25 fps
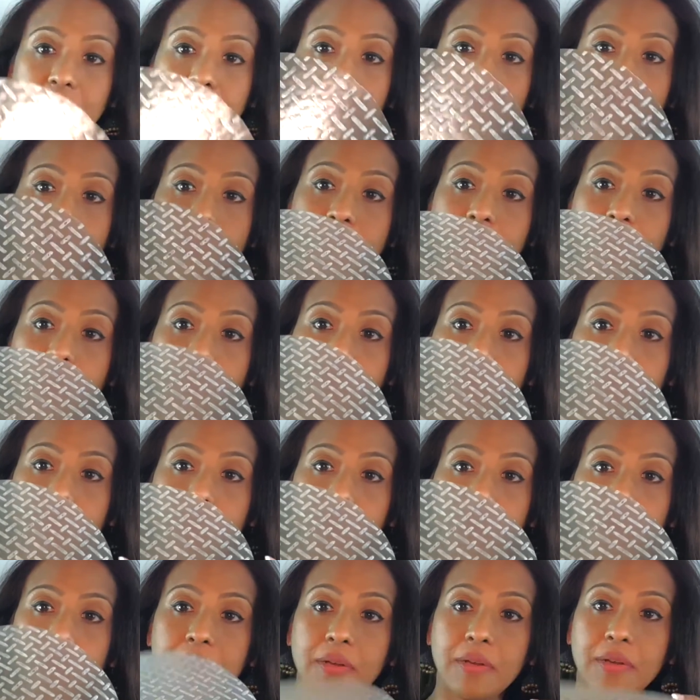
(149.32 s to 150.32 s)
it is that
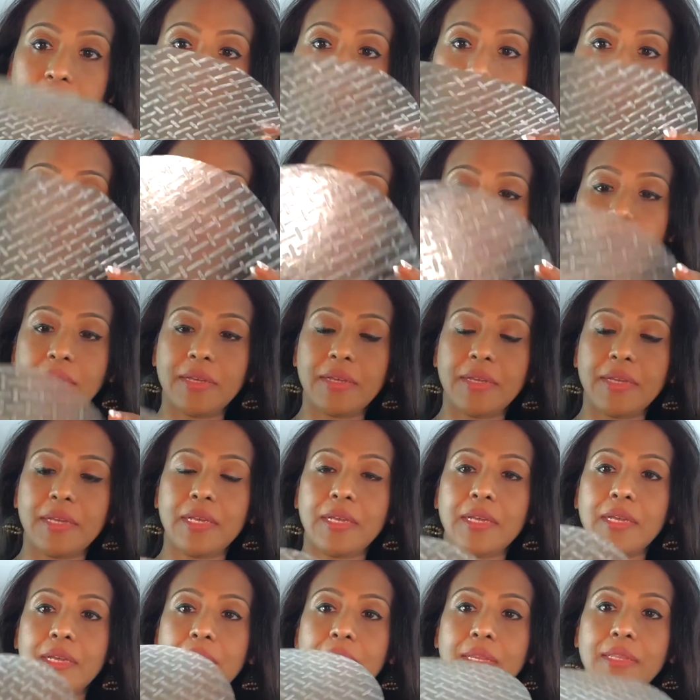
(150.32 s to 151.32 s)
thin right
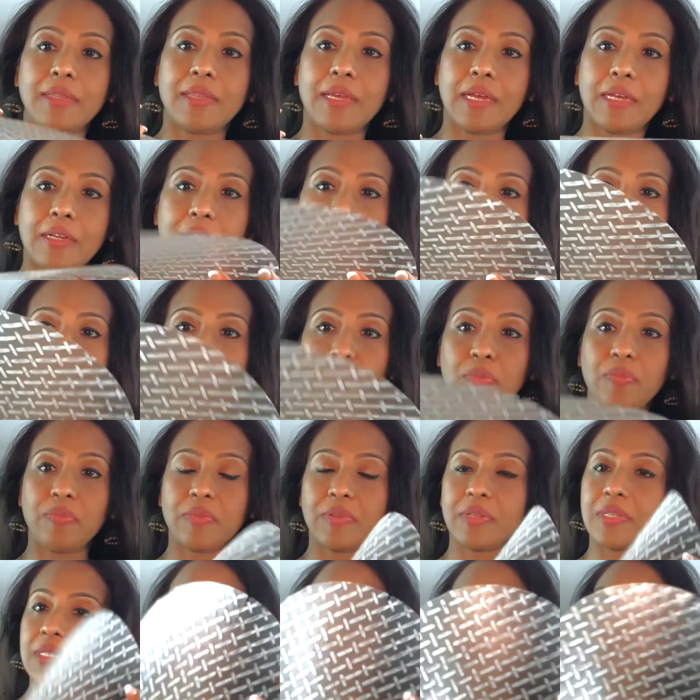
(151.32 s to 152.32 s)
that is the
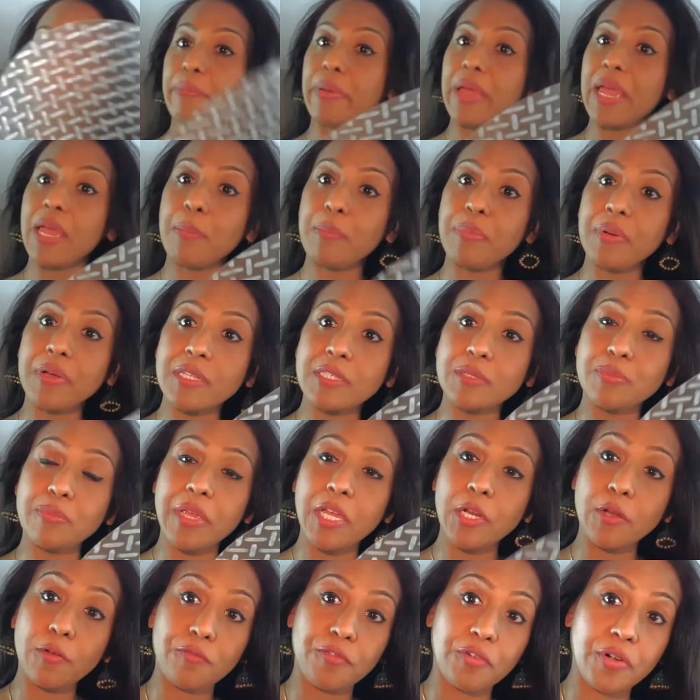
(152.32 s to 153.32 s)
paper it's
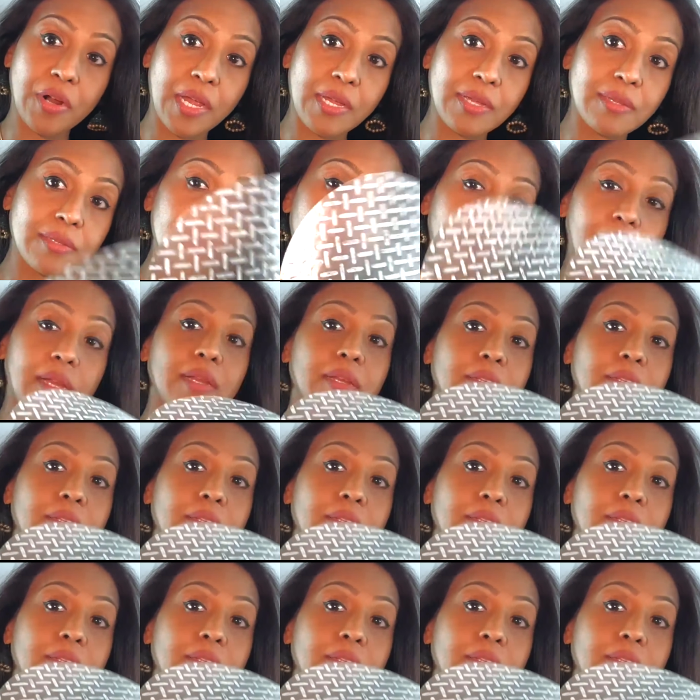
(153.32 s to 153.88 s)
made of rice and